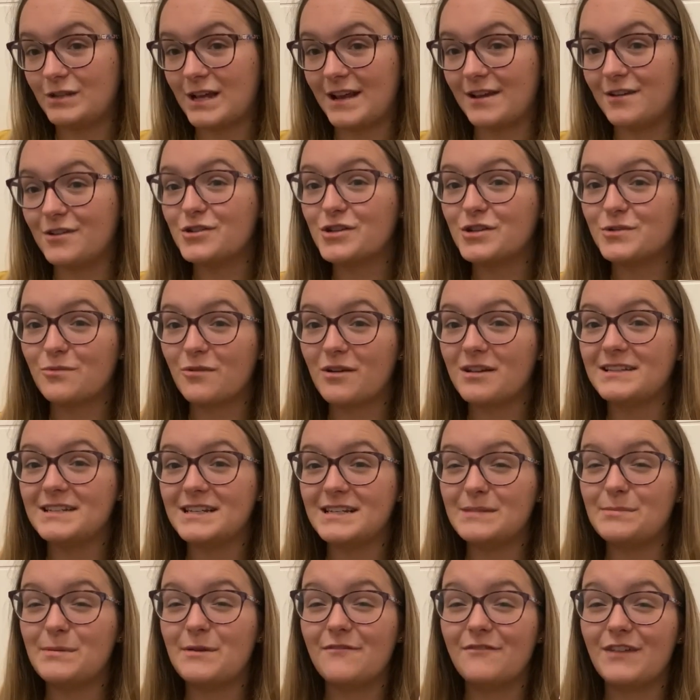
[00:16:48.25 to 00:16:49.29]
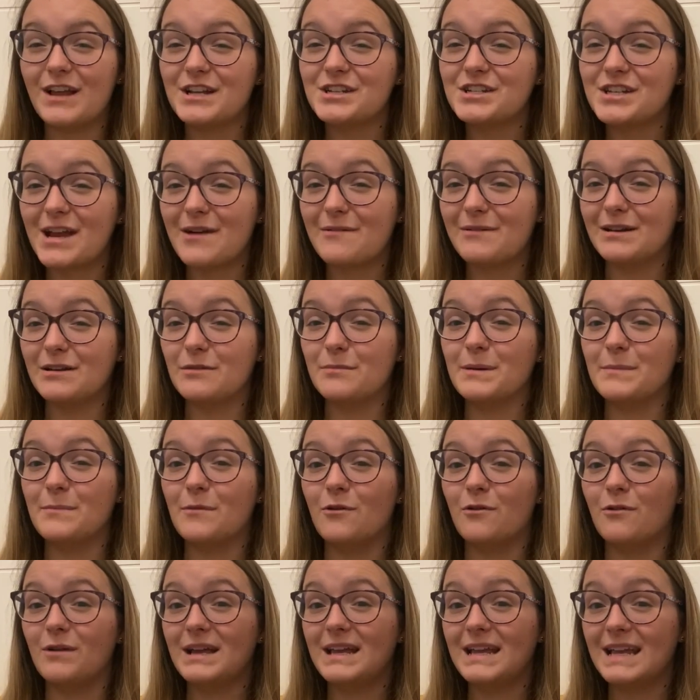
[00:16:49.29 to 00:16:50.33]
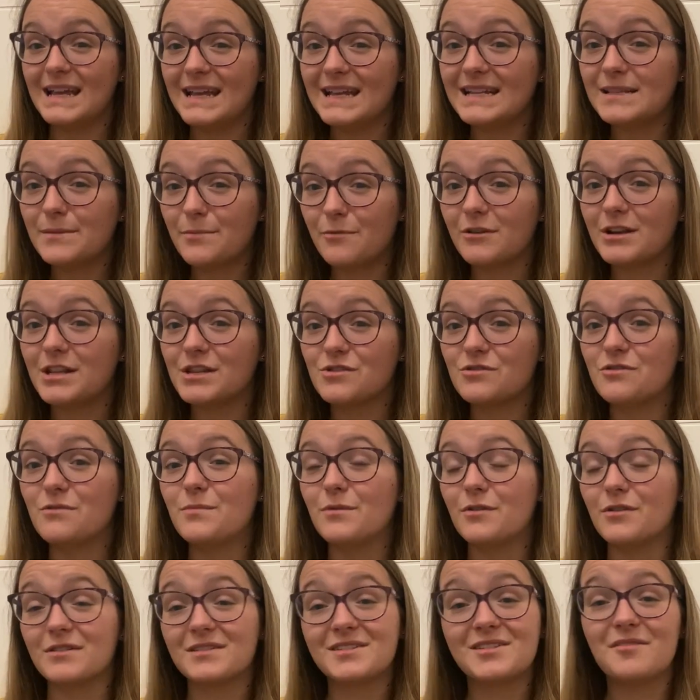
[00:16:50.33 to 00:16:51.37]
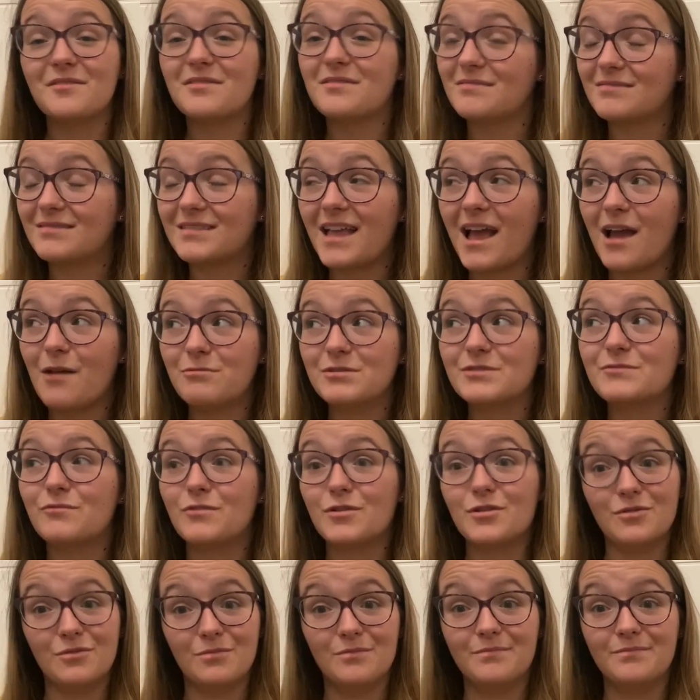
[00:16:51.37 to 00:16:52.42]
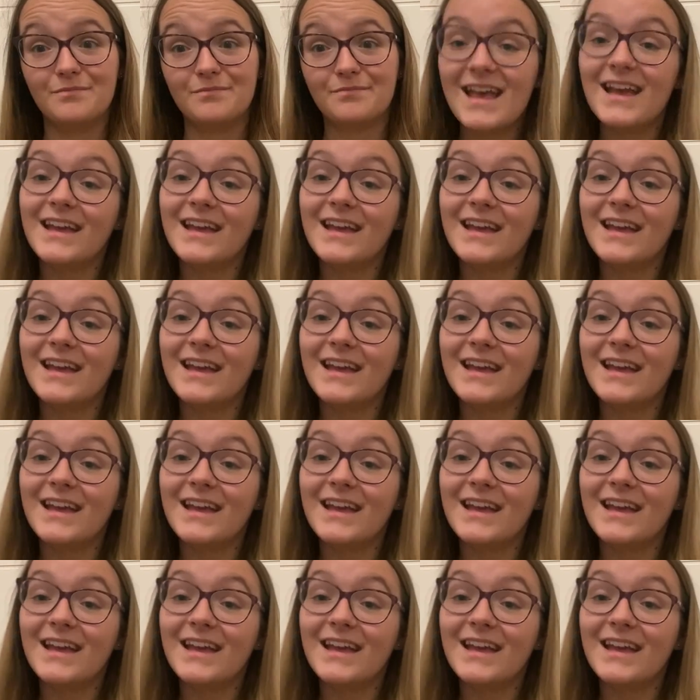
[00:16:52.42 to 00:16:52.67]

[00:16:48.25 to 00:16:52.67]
And I just wanted it to be fleshed out a little bit more. It is a pretty short book, so there was room.